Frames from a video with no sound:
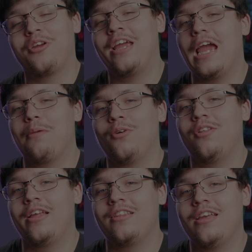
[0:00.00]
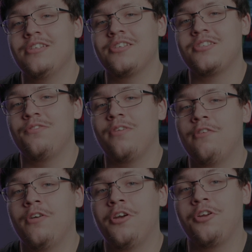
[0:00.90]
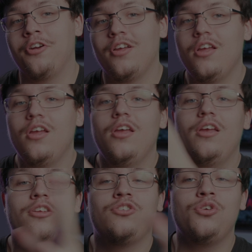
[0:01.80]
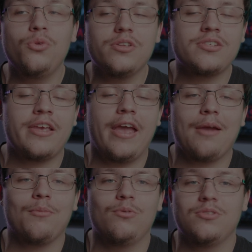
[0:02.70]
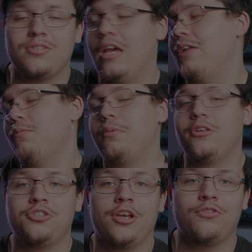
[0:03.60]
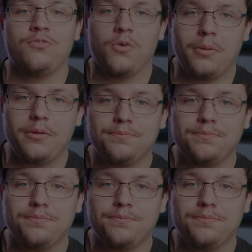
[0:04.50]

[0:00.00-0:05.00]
camera like the A6500 to this camera was kind of a big change for me.